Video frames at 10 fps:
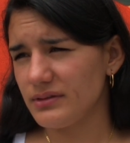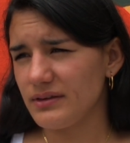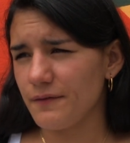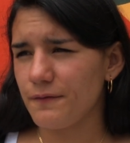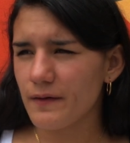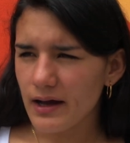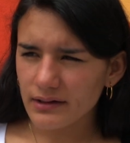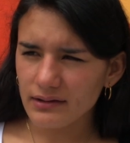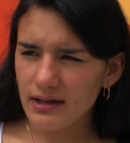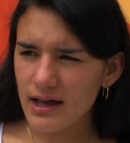the
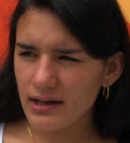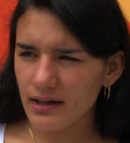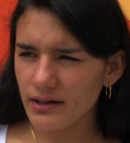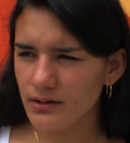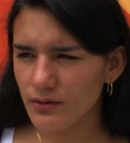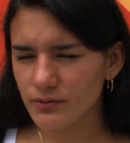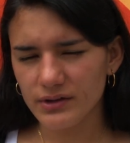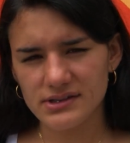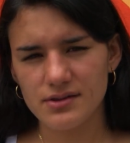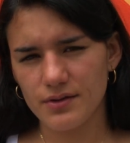fact that I know
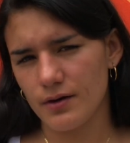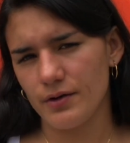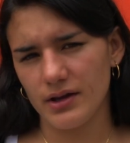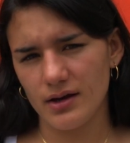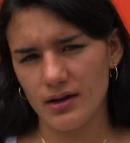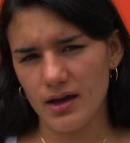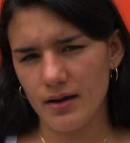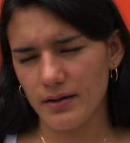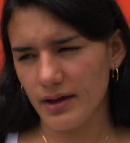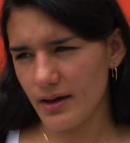this theory and
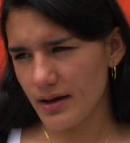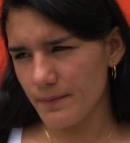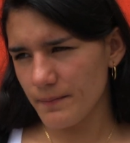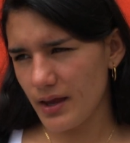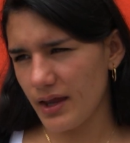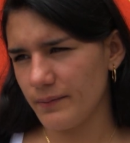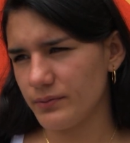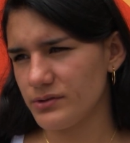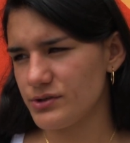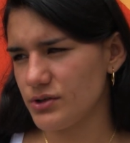I am
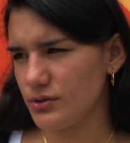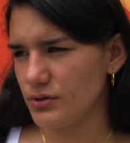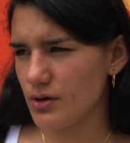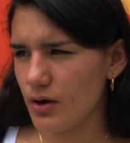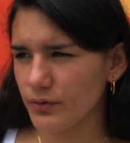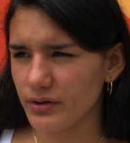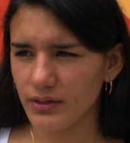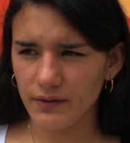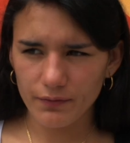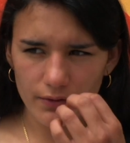able to know
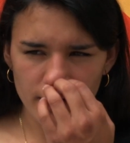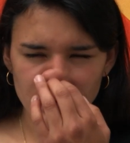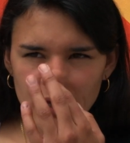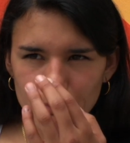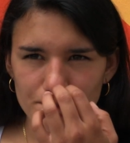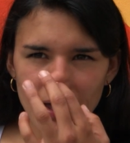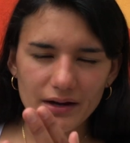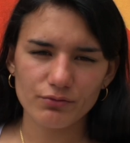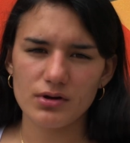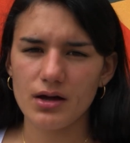the
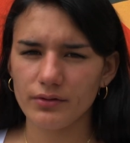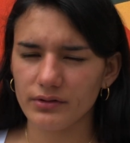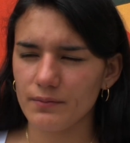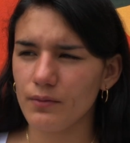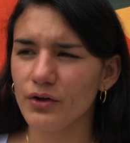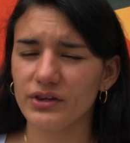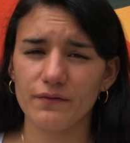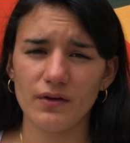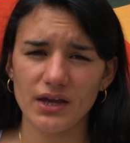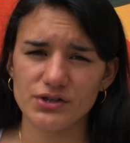background, the
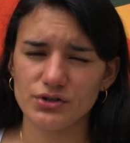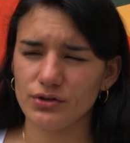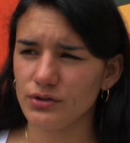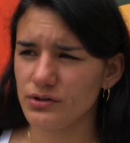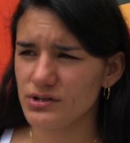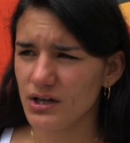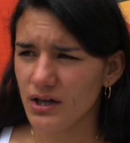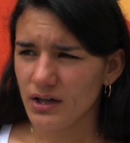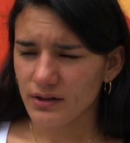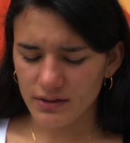motivation,
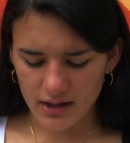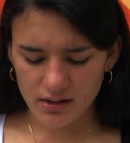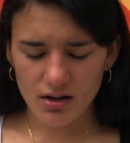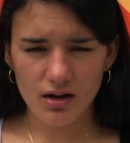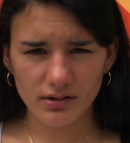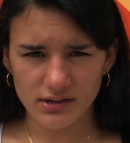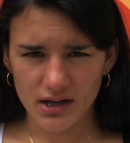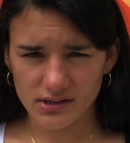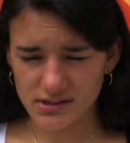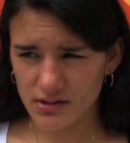the
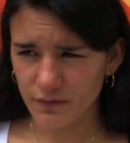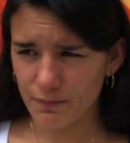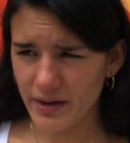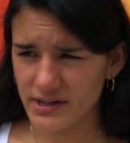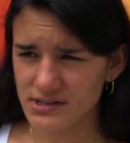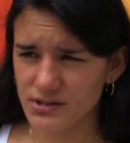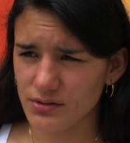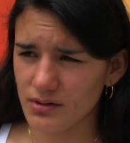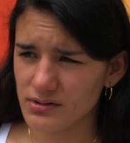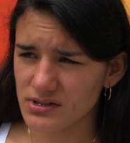context of my
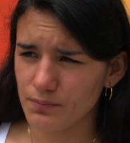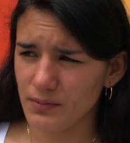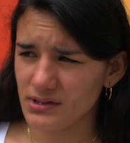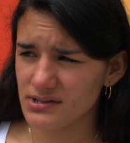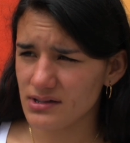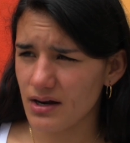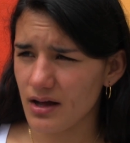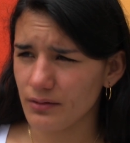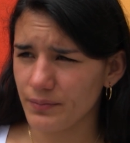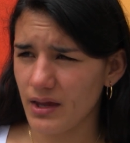students means that
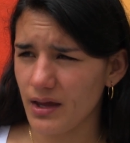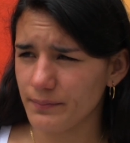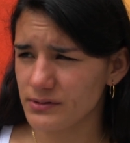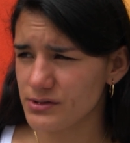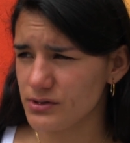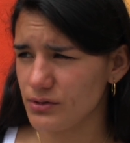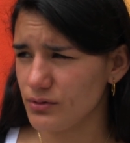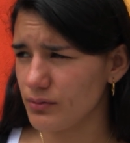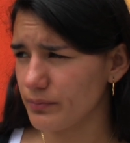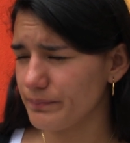I'll be able
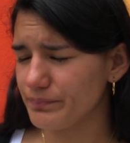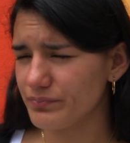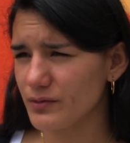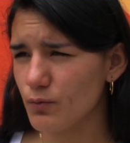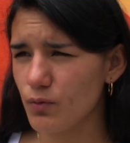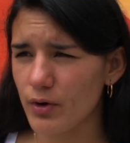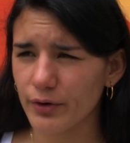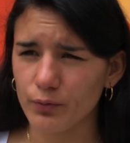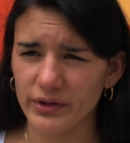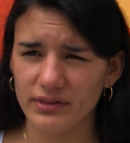to
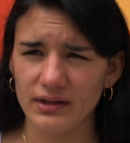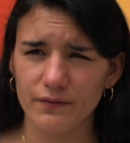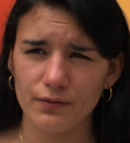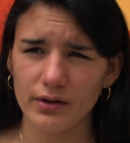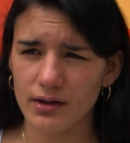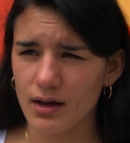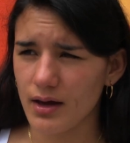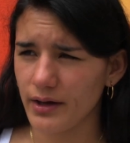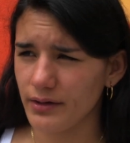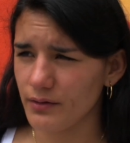work with different
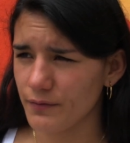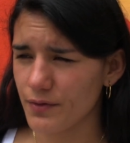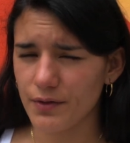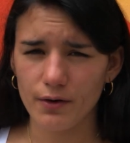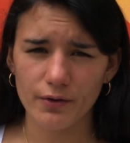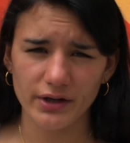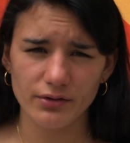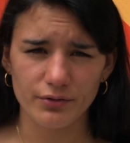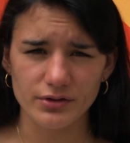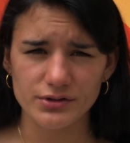kind of theory
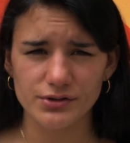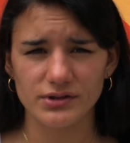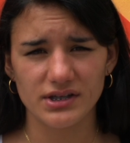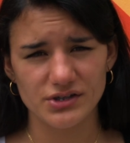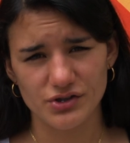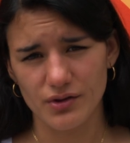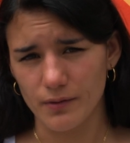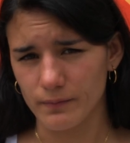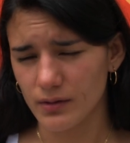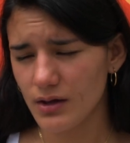in order to teach
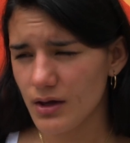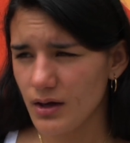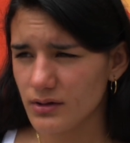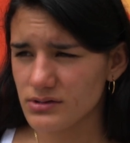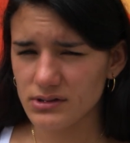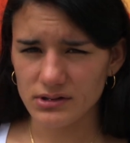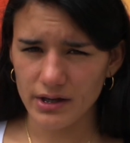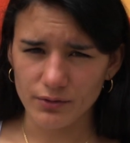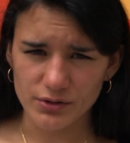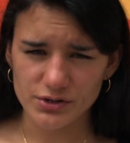them the
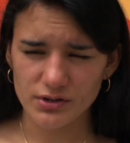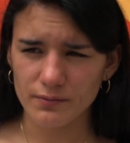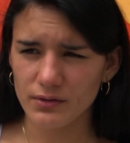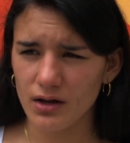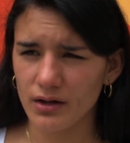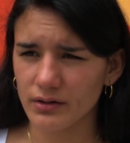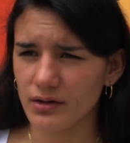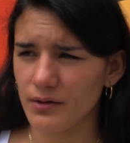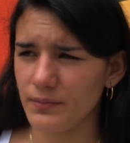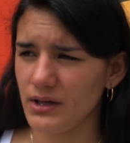language. I'm not
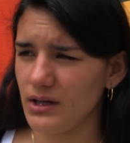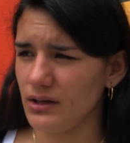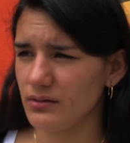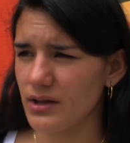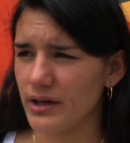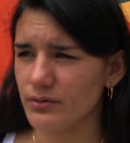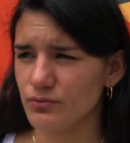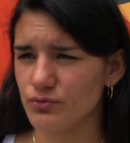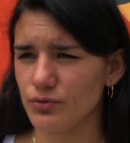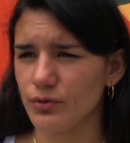gonna be like
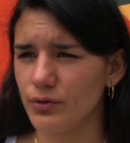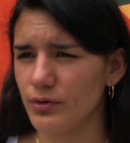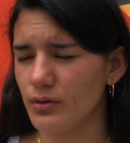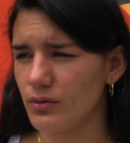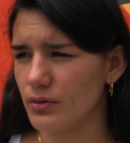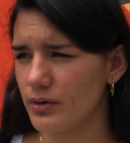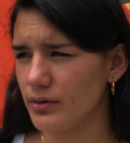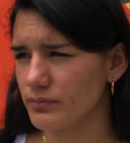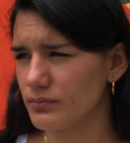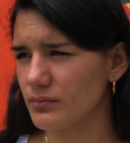rude,
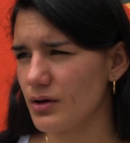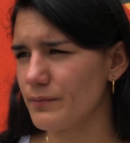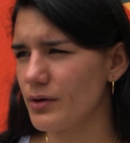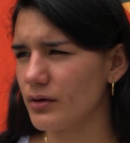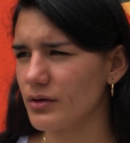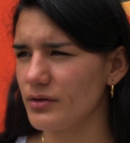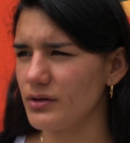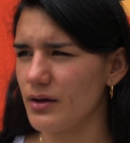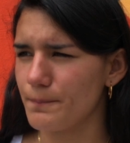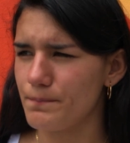or I'm not
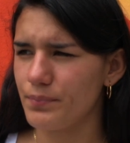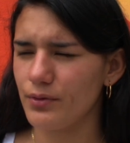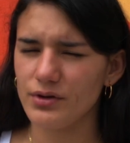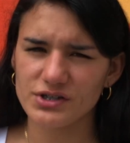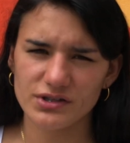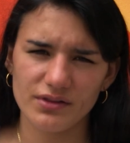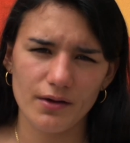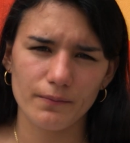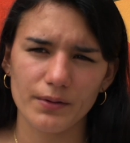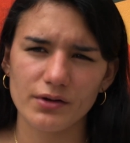gonna punish
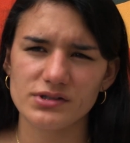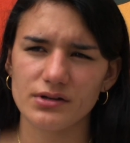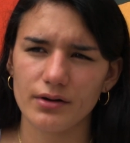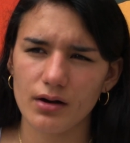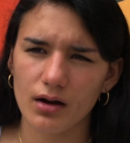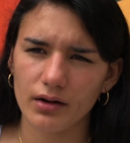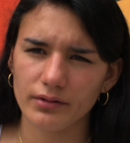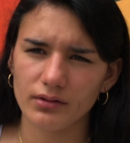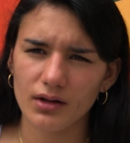them because they're not.